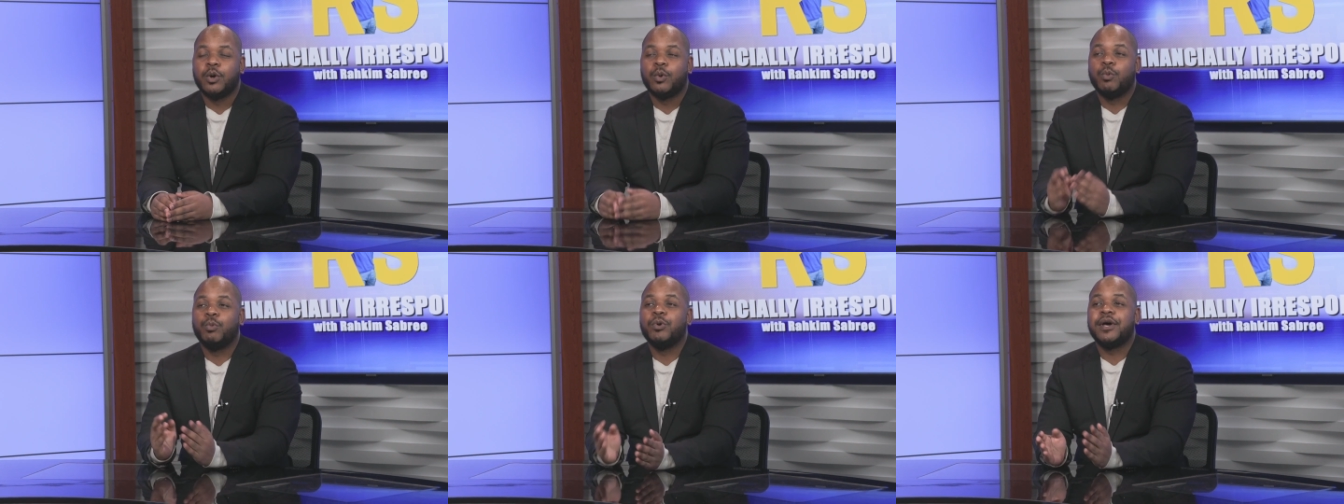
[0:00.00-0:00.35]

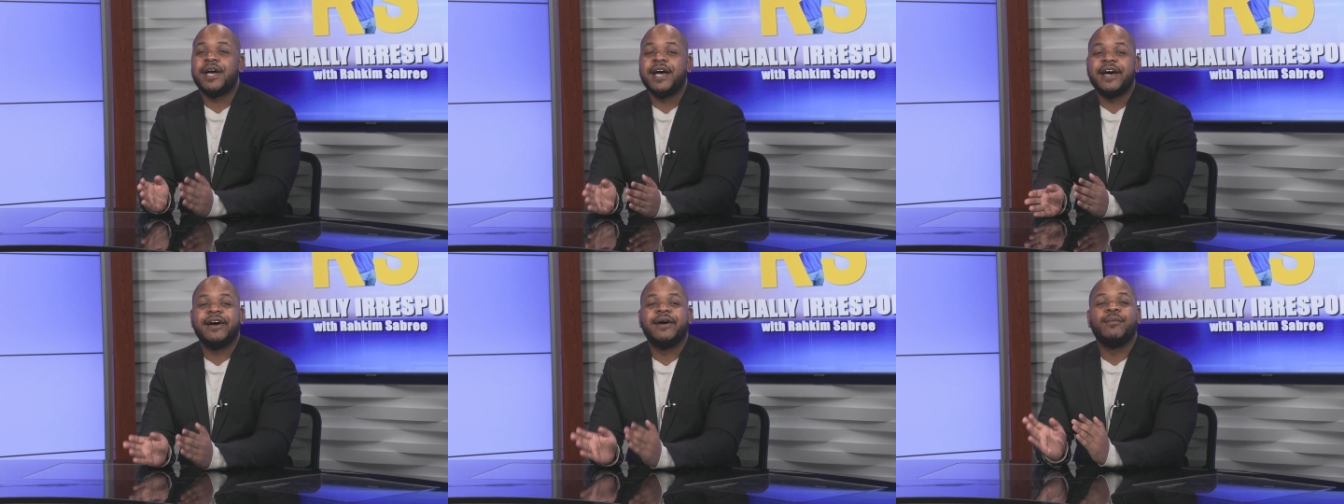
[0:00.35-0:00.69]
what
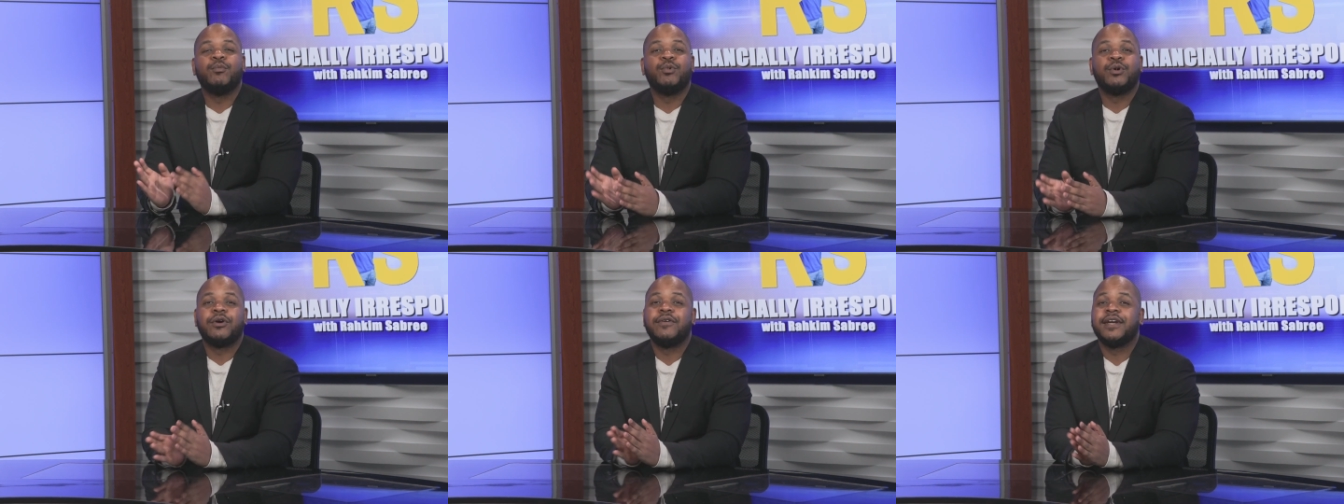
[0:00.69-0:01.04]
hat I'm
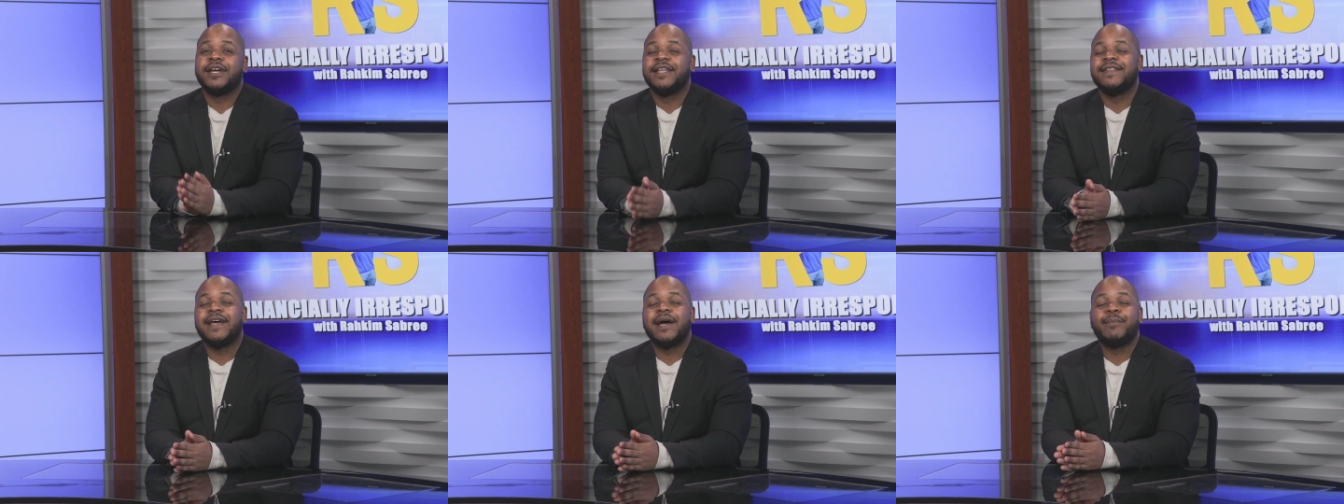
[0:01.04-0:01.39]

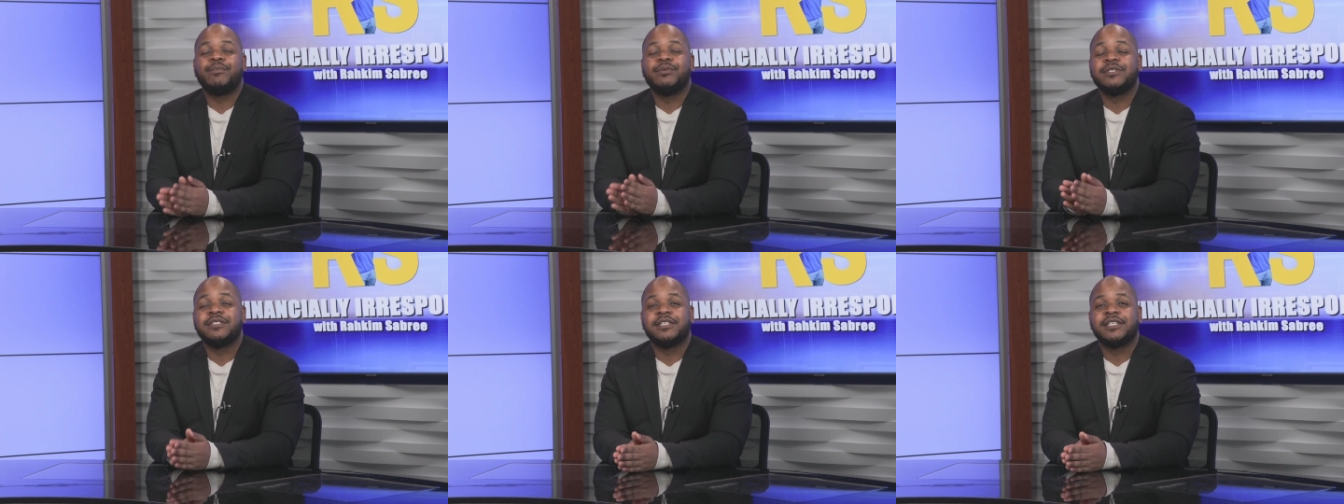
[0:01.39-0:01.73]
wearing in that
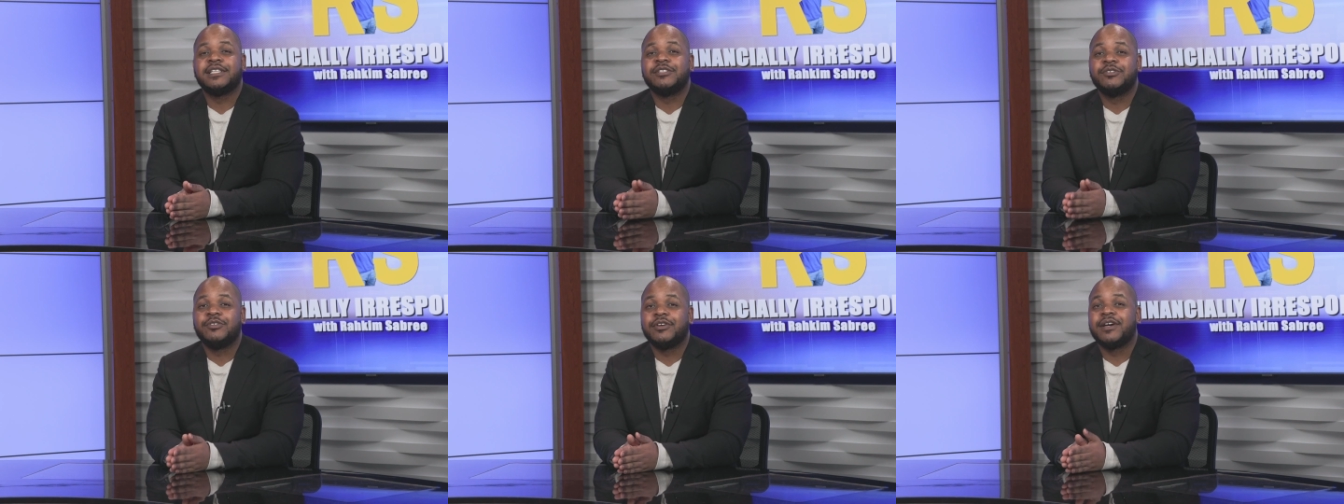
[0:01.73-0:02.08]

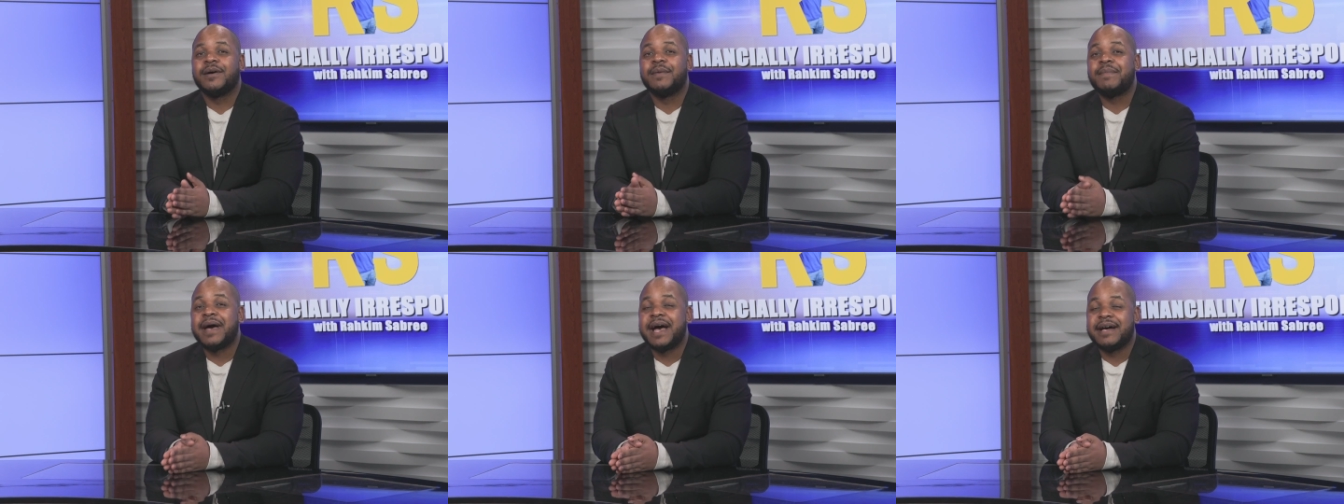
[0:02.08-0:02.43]
particular
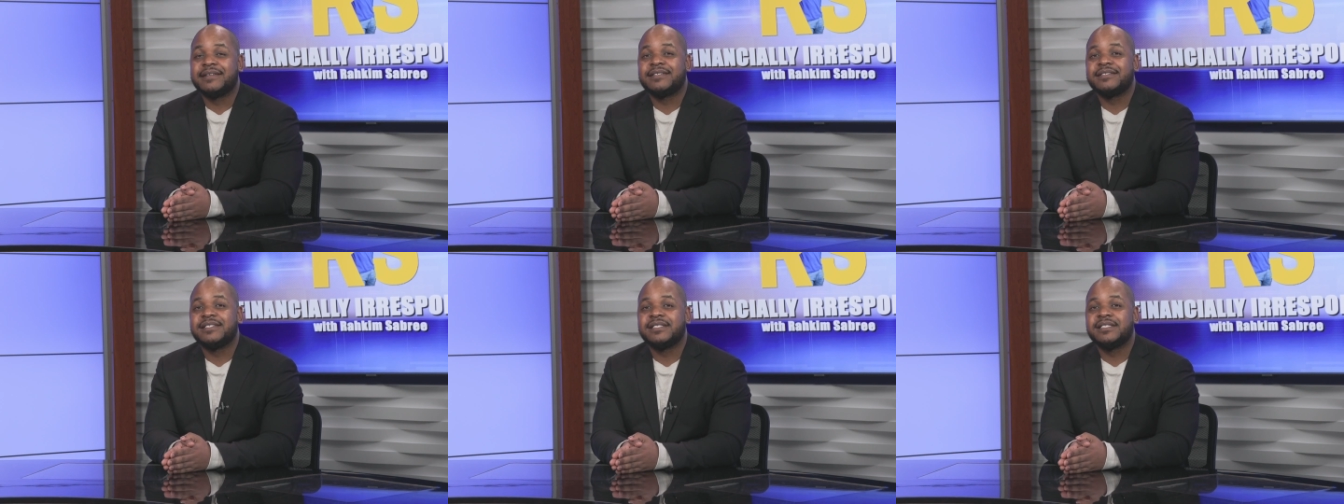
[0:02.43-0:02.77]

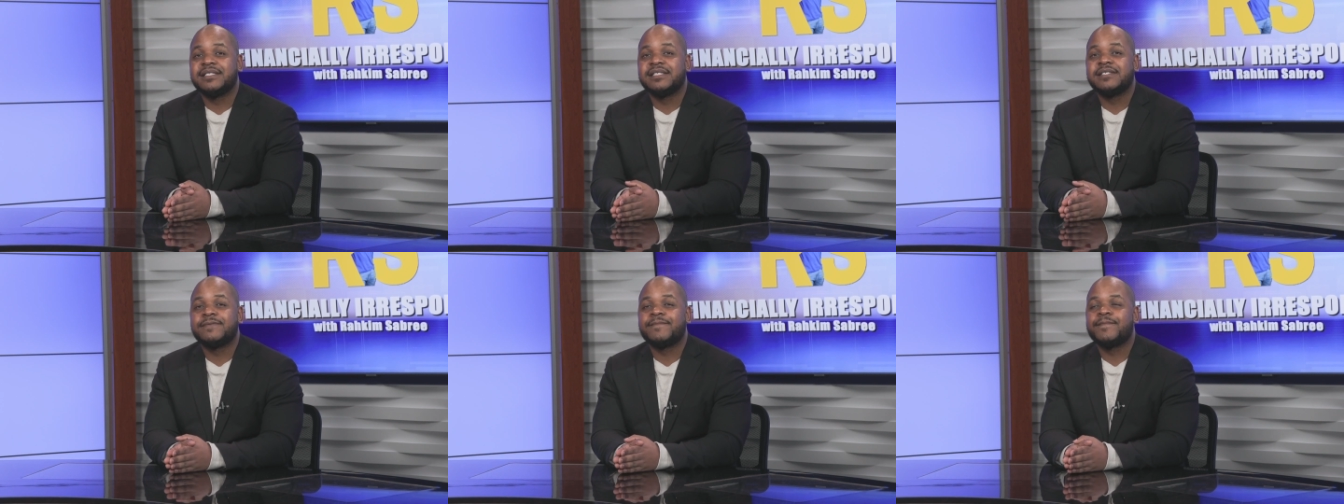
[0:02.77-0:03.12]

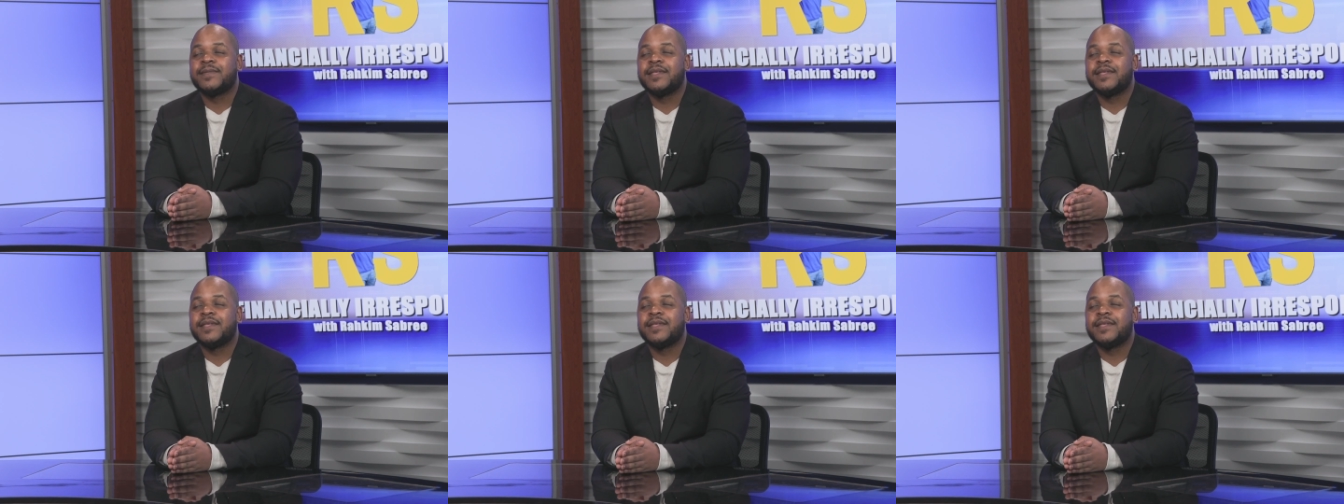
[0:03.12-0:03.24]
capacity